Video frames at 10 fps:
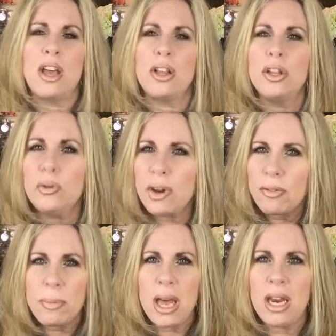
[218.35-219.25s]
include
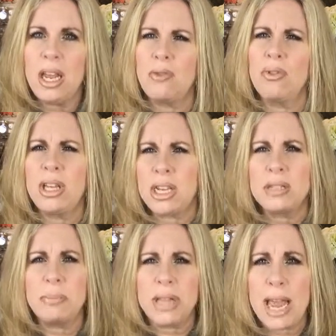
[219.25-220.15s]
everybody and really
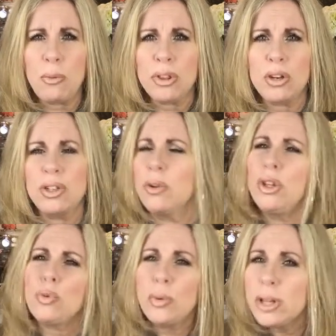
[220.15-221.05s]
explain what they're
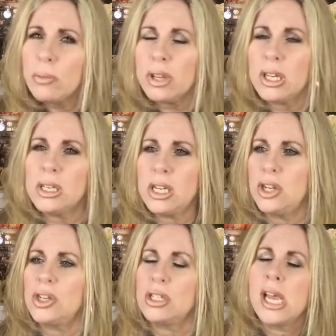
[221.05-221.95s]
doing. They're really, really good
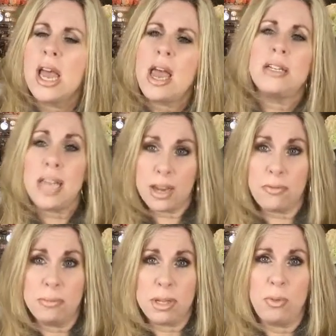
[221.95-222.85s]
teachers and take
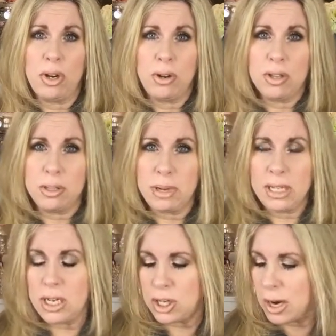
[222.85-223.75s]
it from someone who used to be
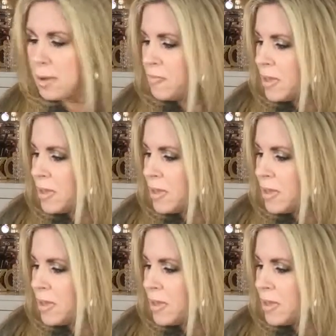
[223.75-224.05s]
a teacher.